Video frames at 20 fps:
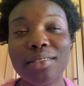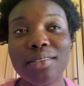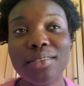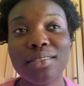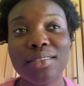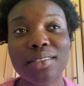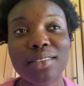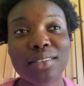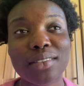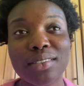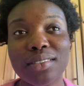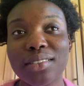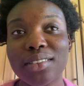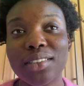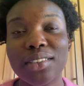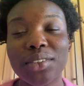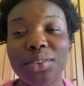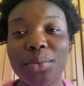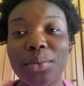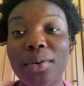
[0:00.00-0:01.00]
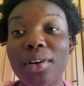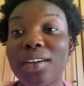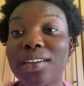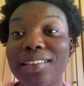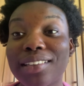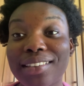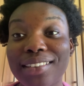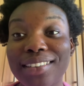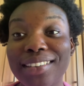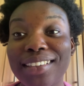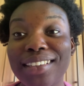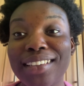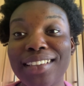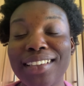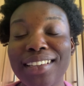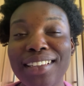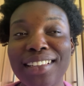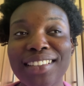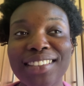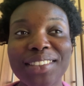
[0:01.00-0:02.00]
Ugh, don't know why,
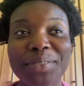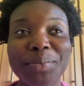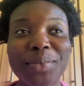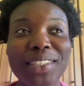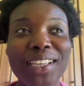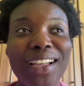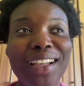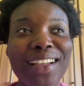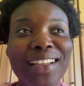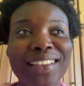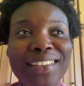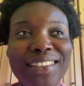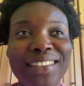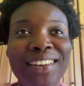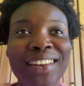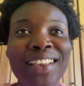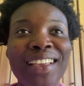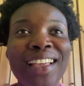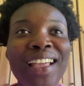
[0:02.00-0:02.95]
because I'm tired.